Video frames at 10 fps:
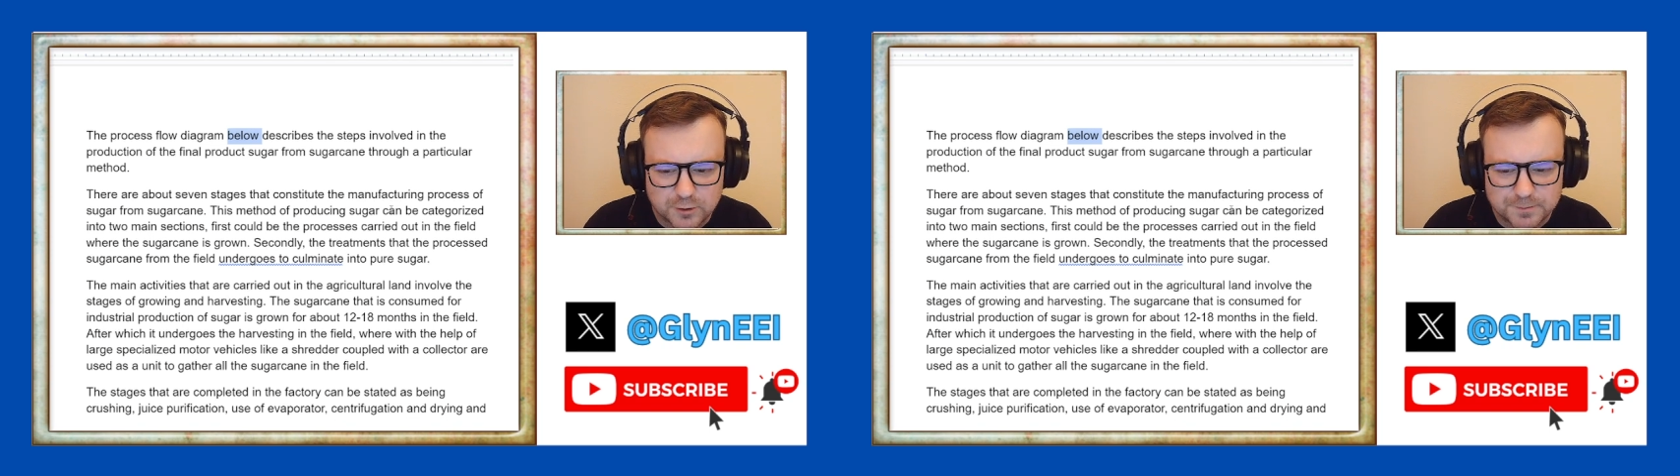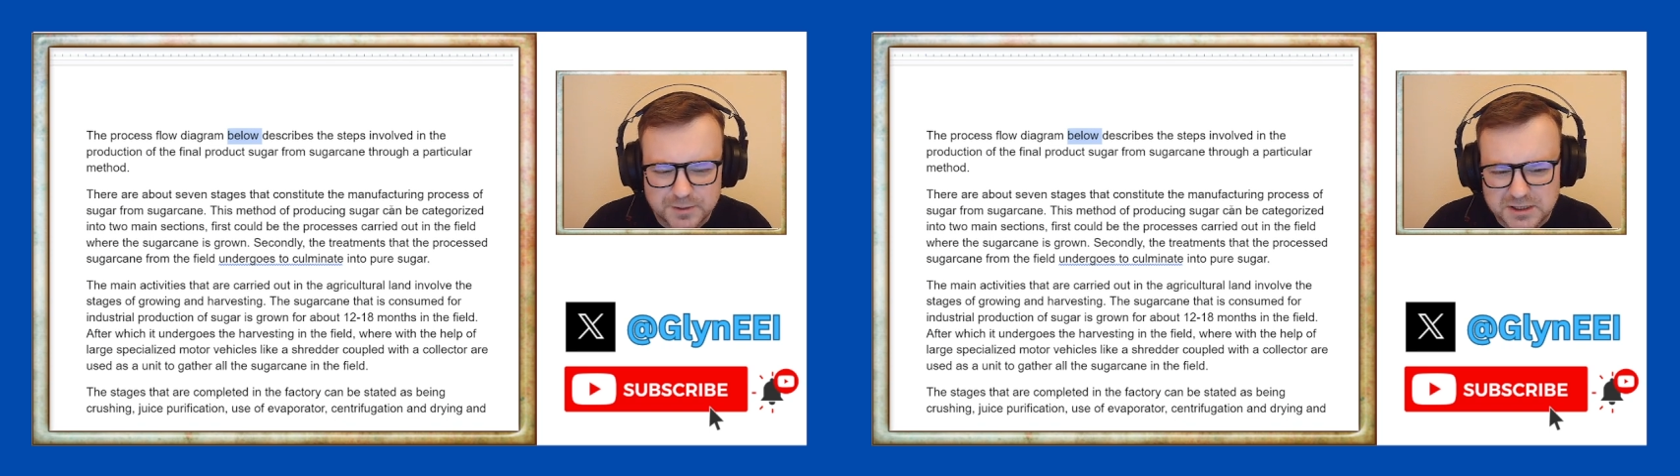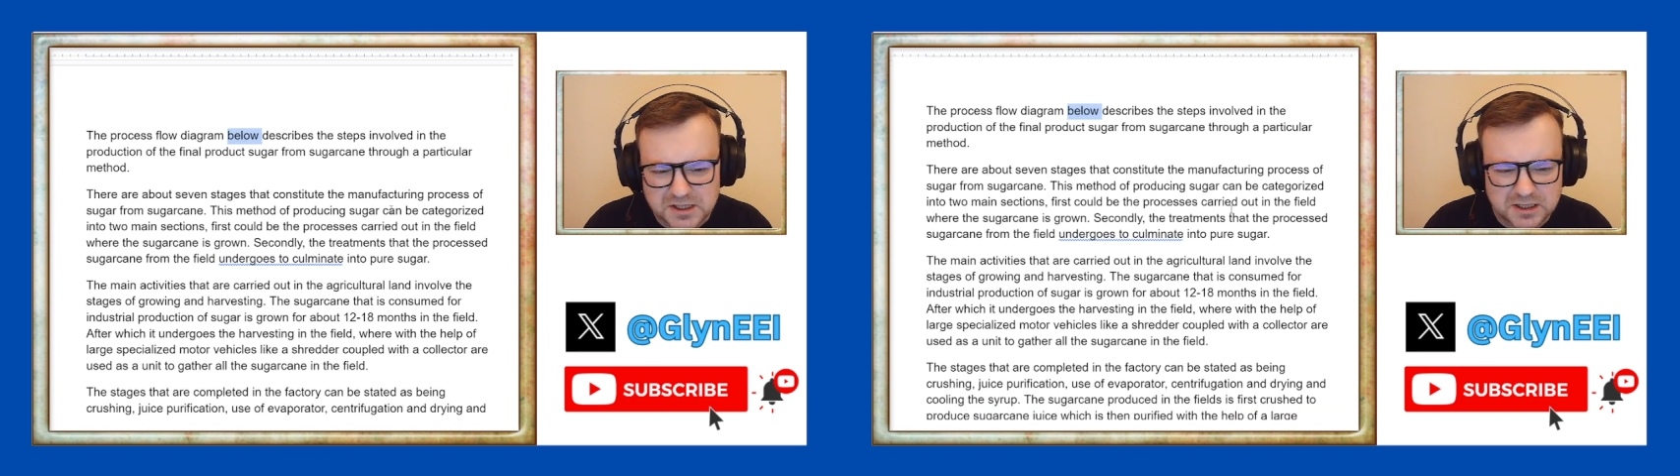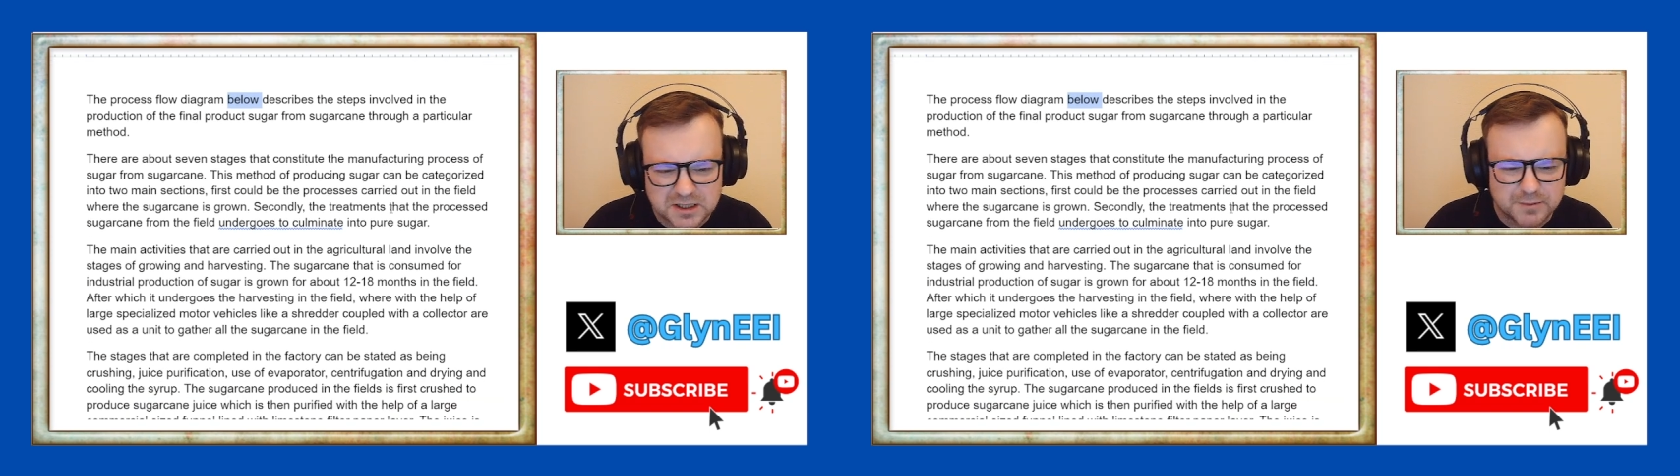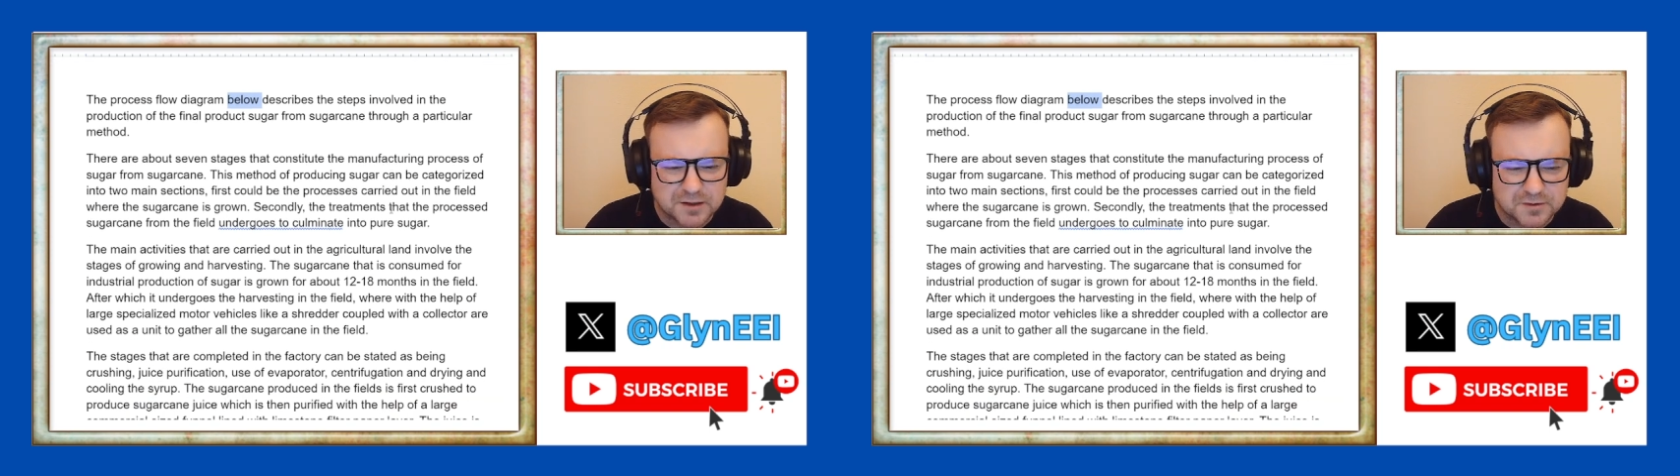a particular
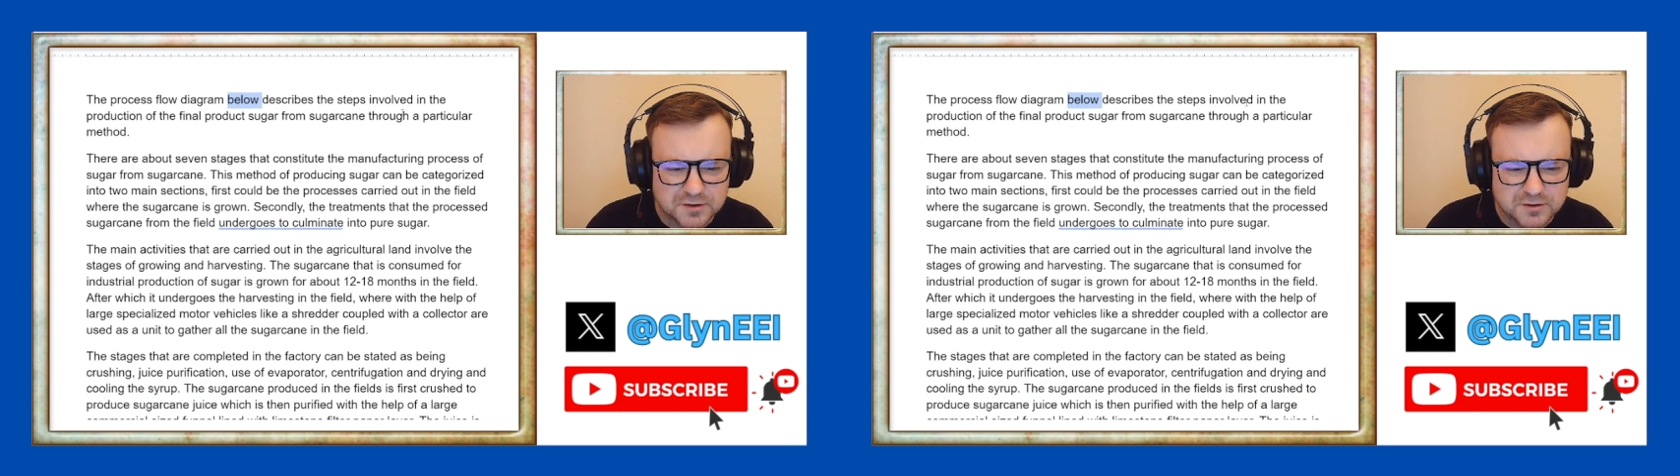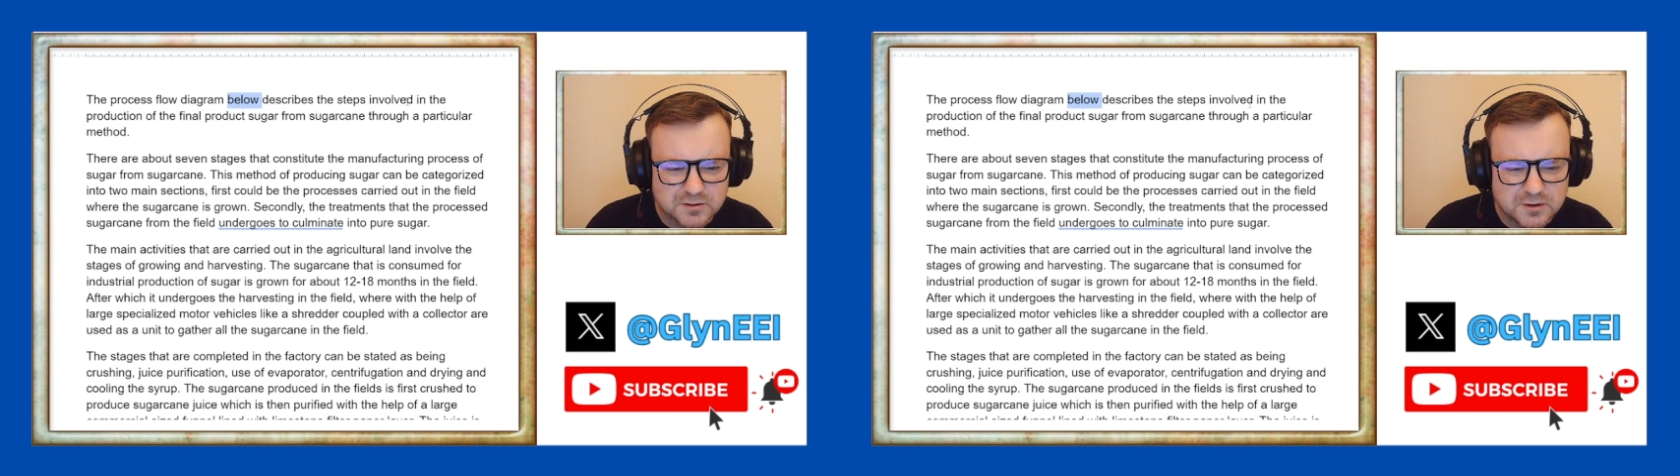method.